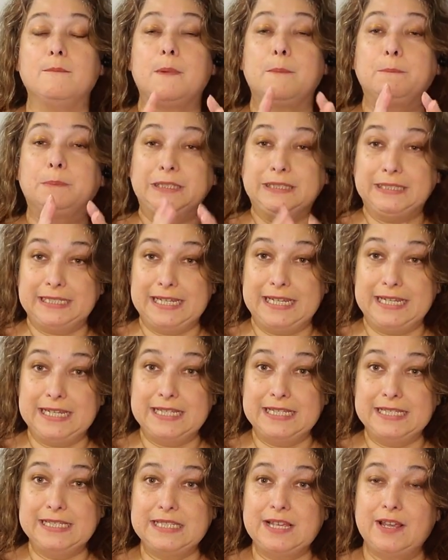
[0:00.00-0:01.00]

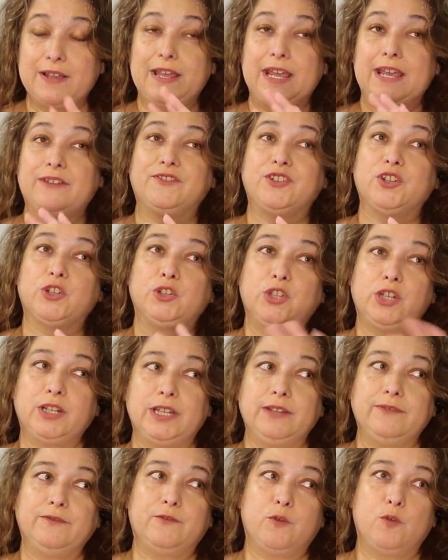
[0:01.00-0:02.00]
please, if you're
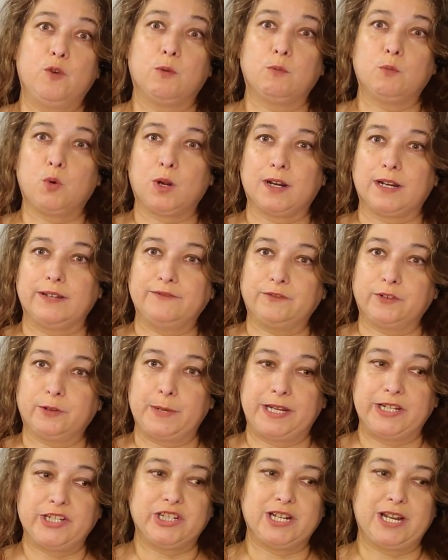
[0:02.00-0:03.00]
looking for more
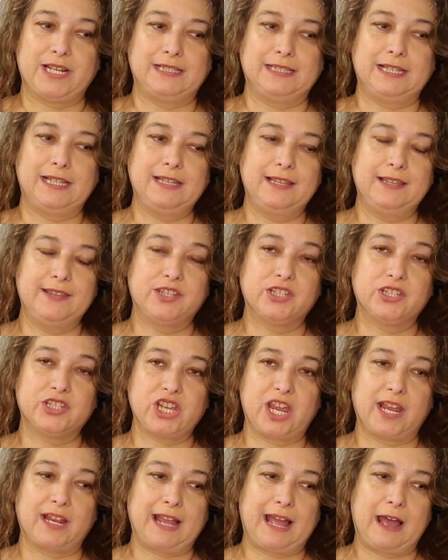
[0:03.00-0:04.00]
information on Lilith,
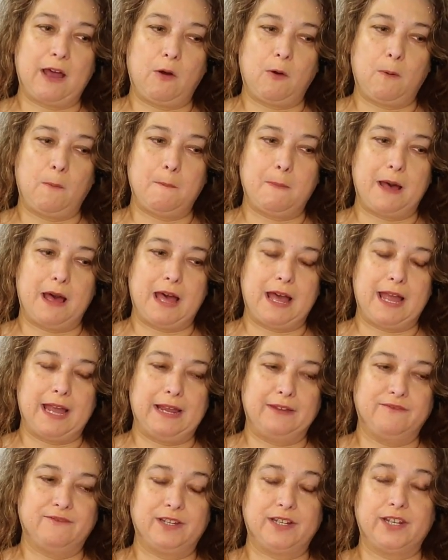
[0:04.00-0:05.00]
check out
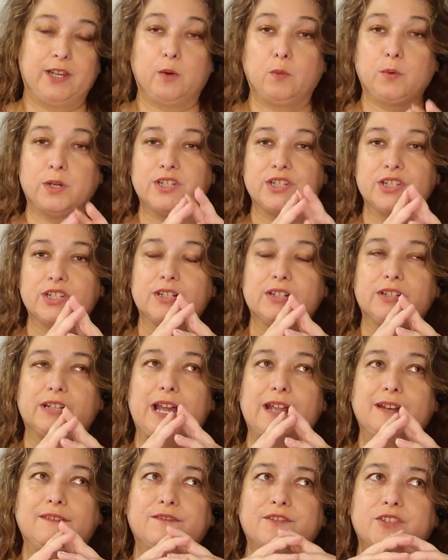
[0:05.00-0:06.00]
my video, which
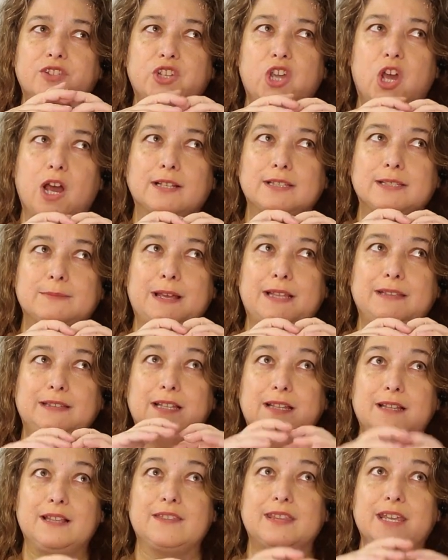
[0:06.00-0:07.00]
kind of talks about
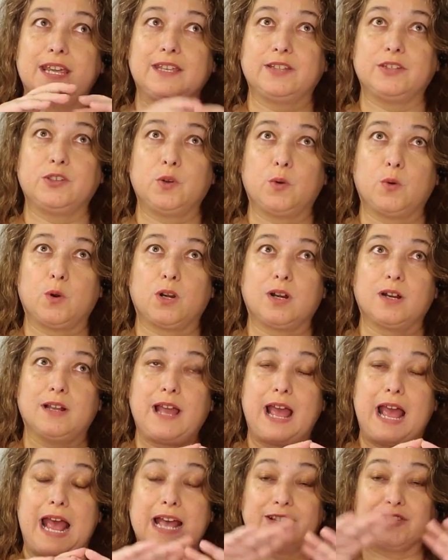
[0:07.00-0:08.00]
Lilith in your
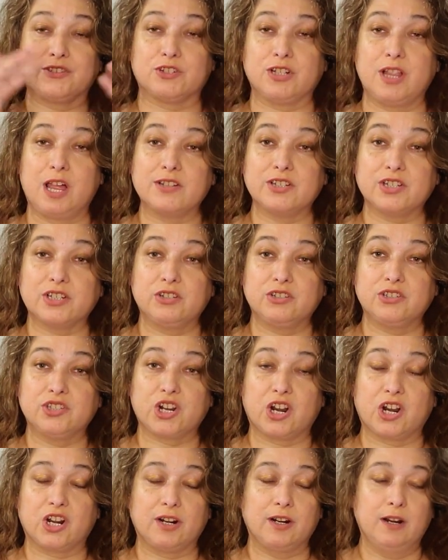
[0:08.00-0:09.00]
astrological
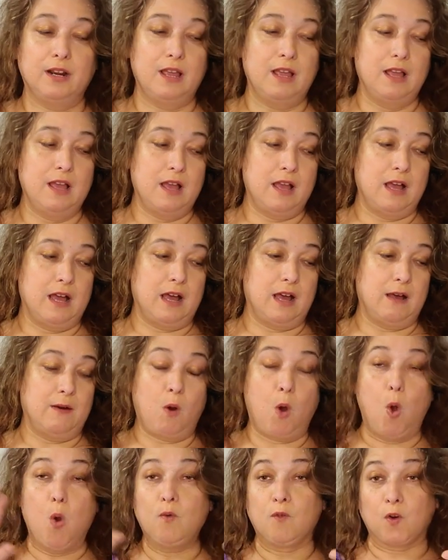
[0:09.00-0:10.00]
chart
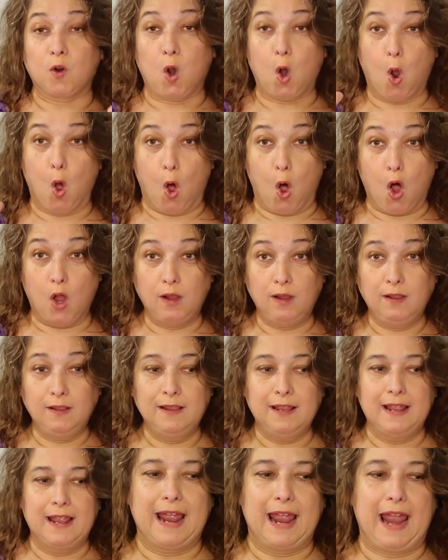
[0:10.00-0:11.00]
overall.
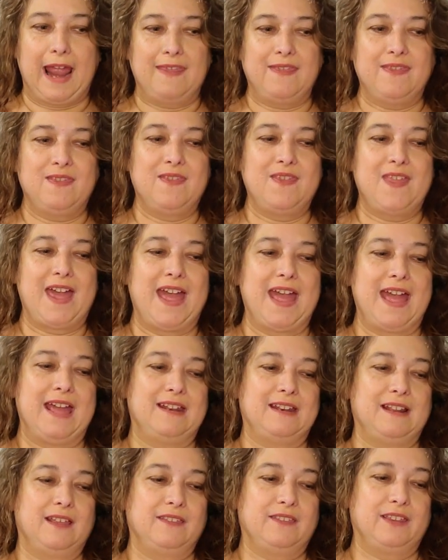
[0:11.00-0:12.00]
And
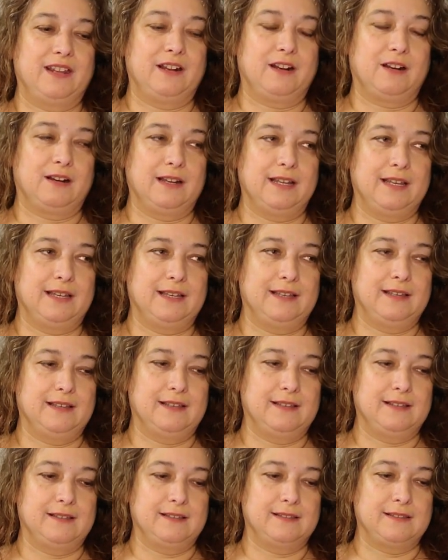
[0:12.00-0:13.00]
then there
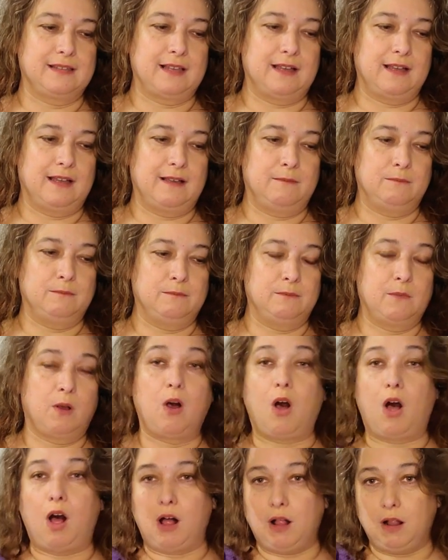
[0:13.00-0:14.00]
is
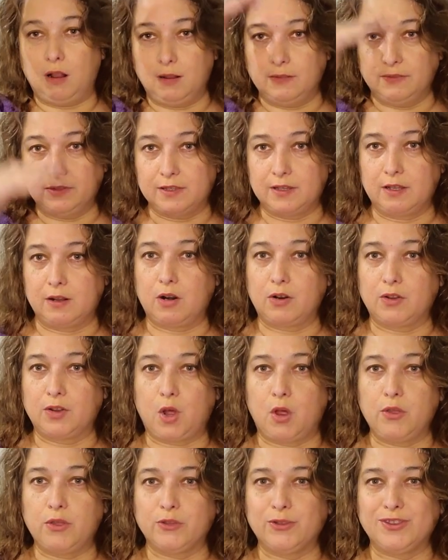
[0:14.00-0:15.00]
all
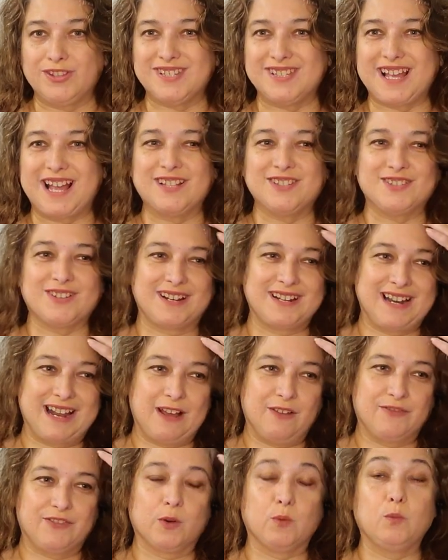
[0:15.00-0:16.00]
through the signs right
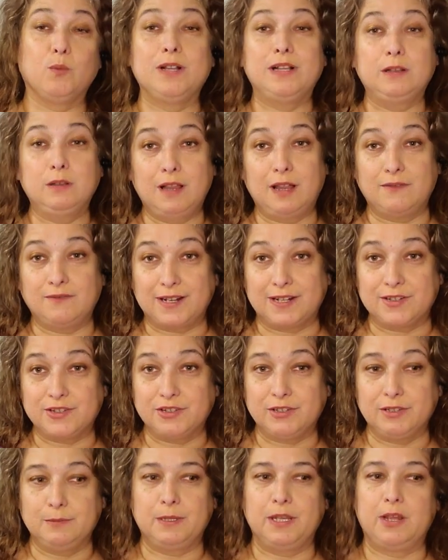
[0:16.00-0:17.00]
now. There will
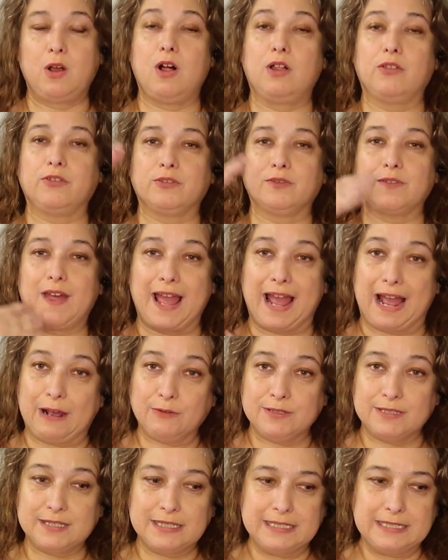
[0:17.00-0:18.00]
eventually be all through the
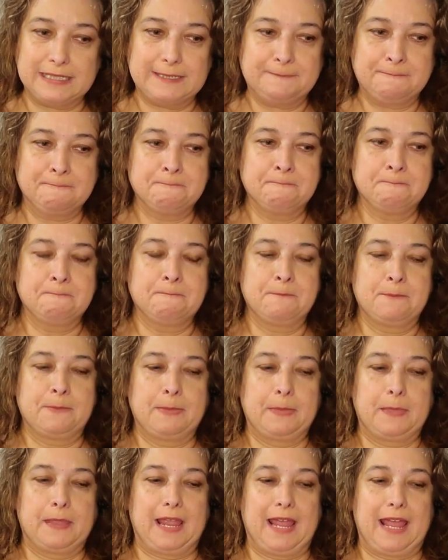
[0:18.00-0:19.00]
houses.
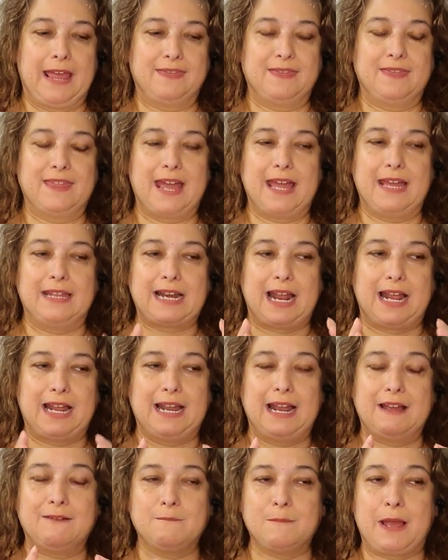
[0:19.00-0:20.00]
And then I
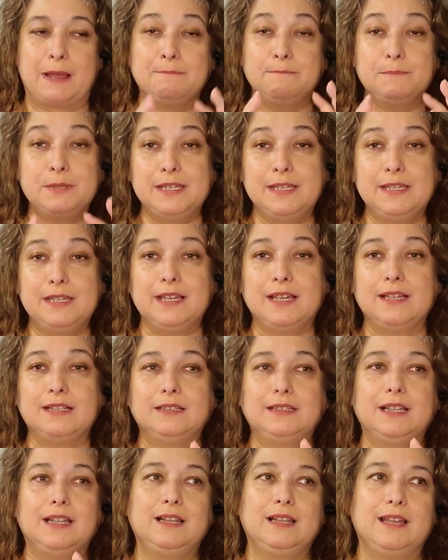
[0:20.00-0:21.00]
have my Being
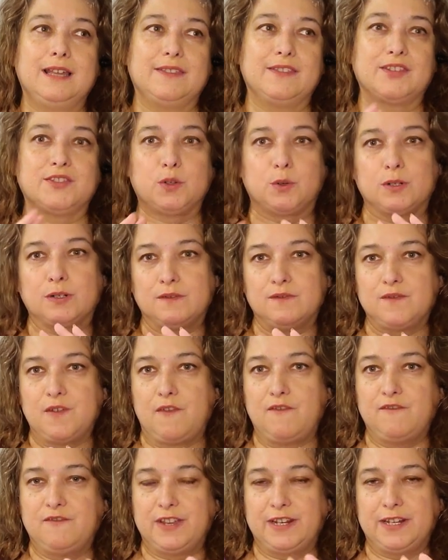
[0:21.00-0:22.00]
Lilith sort of
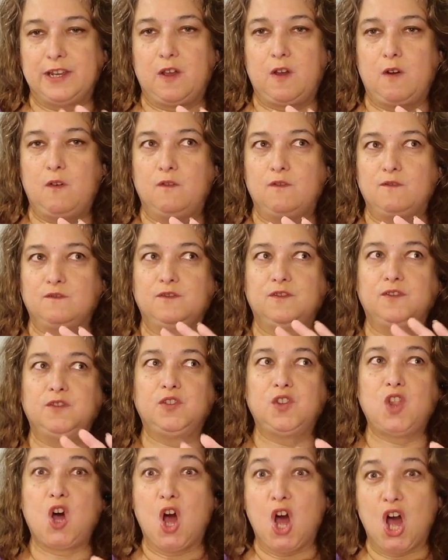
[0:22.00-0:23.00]
video
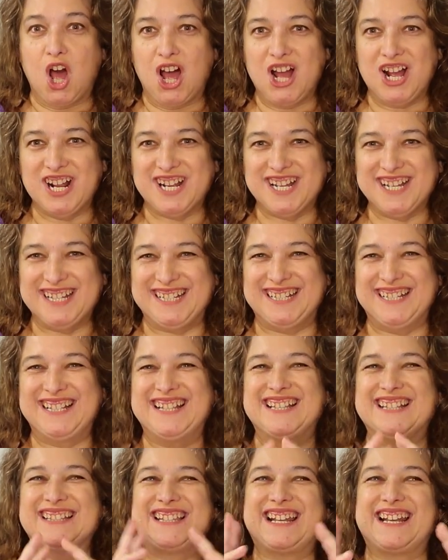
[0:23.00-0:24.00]
blog
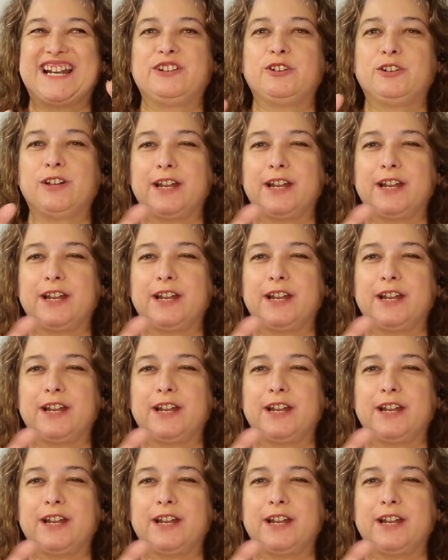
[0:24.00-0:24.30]
that I